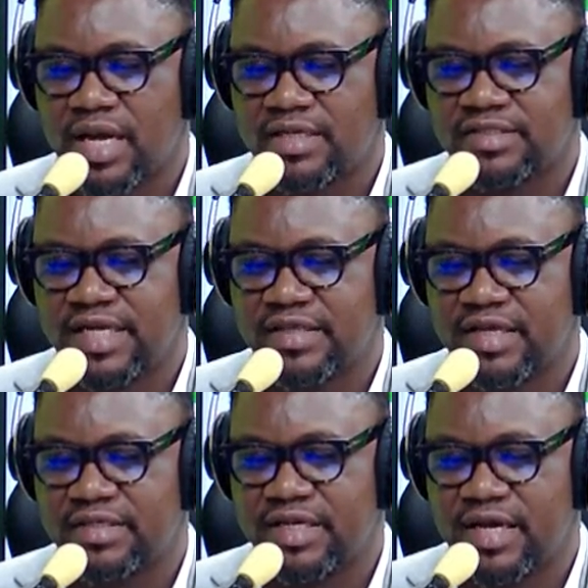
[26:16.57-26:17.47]
saying
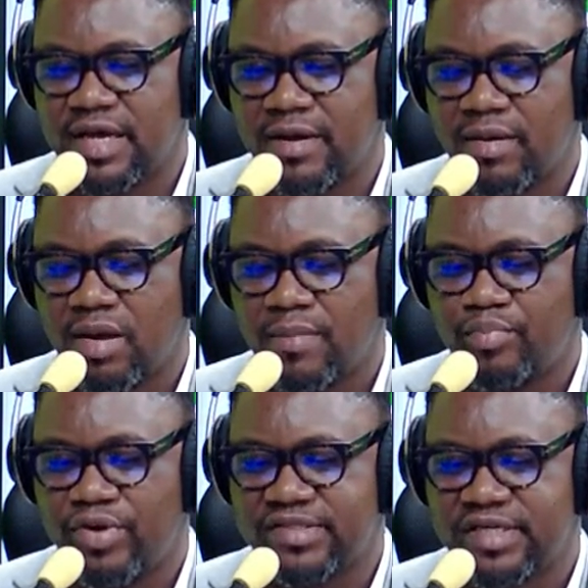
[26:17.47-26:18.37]
that the
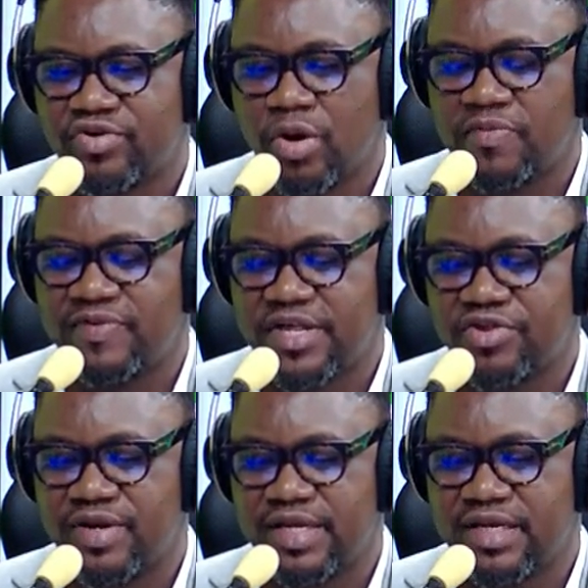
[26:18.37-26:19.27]
present crop of
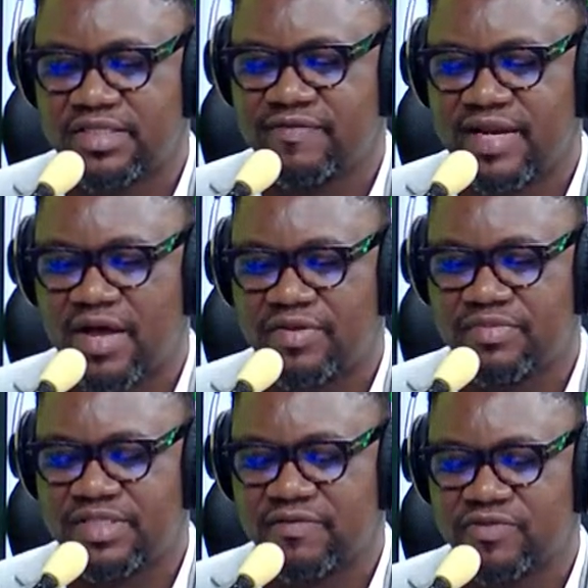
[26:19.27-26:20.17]
Nigerian leaders have allowed
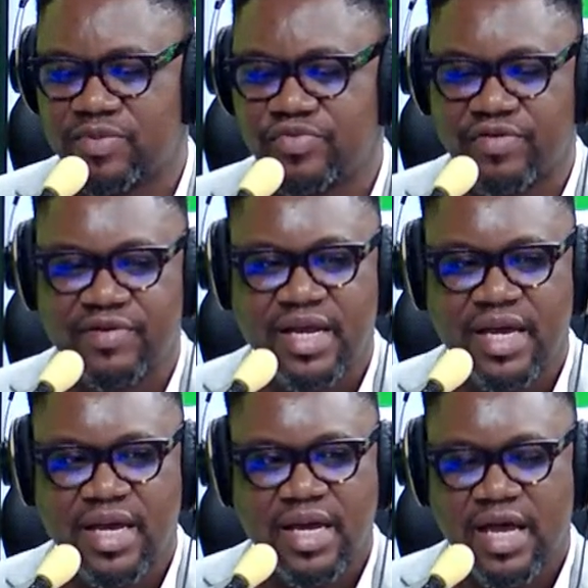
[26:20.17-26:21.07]
themselves to be driven
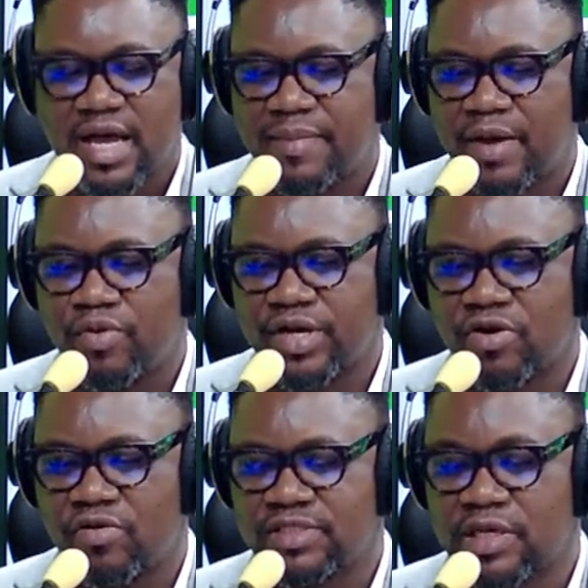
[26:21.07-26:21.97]
by what he
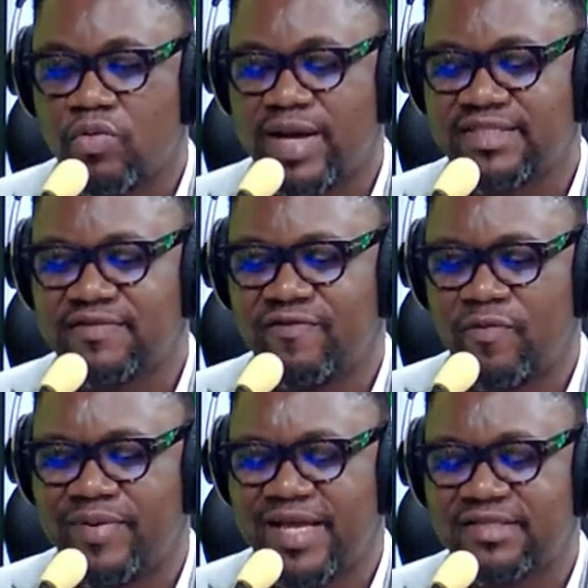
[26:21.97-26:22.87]
calls a quest for
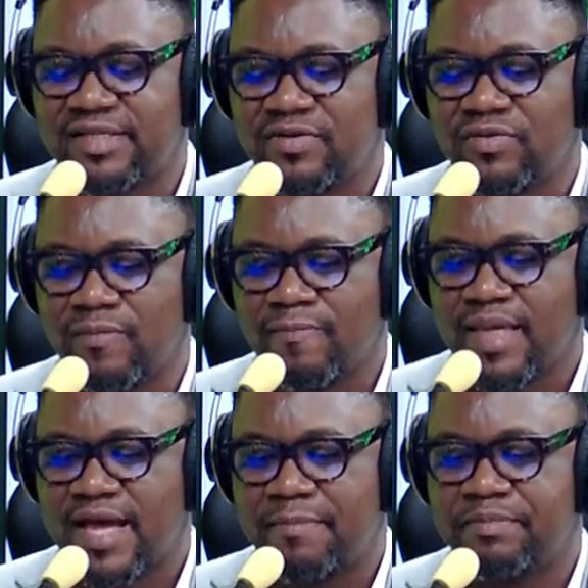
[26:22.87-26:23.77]
personal
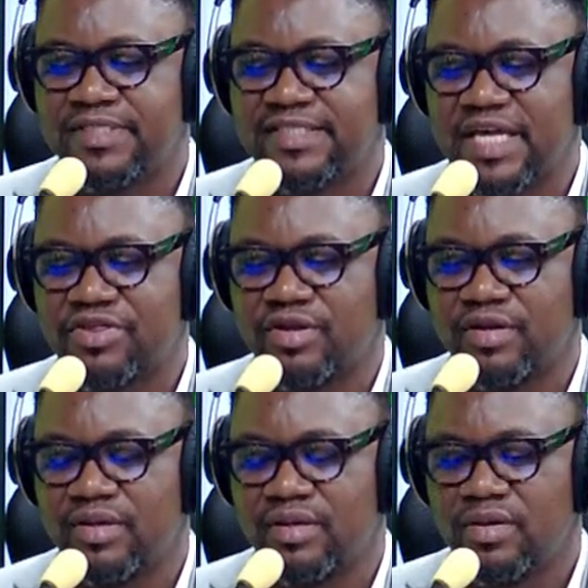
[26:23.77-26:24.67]
possession,
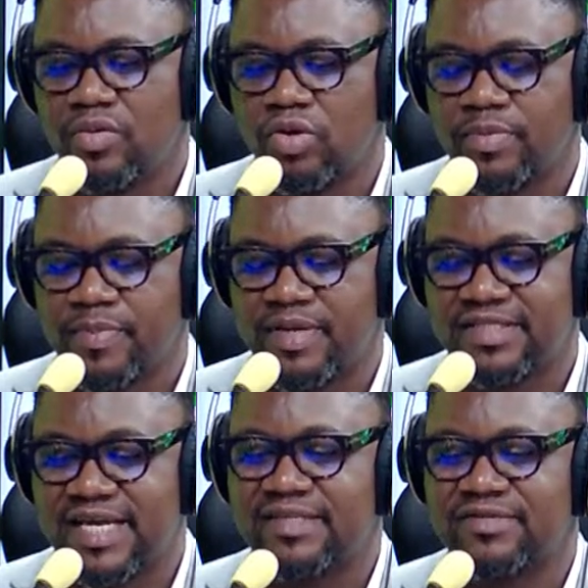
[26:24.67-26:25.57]
or the paper
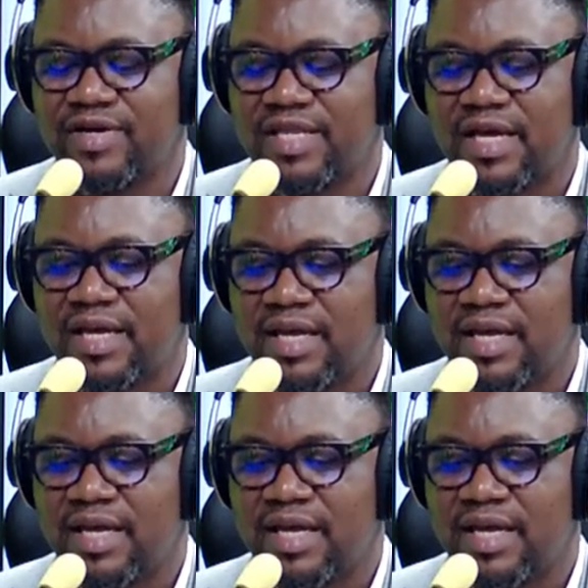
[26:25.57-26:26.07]
says, rather.